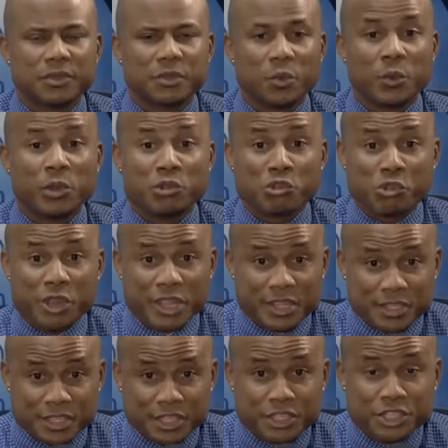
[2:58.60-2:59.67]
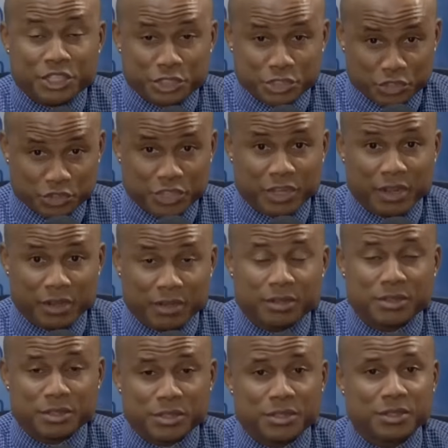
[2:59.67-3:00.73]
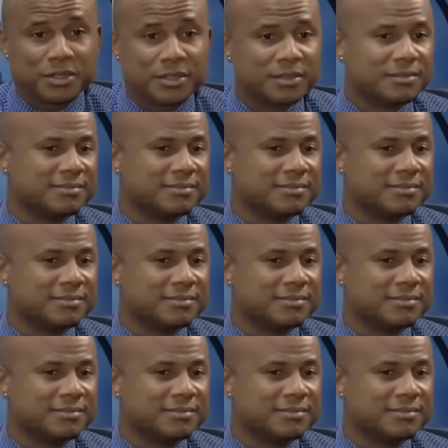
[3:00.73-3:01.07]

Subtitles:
where raising children are concerned.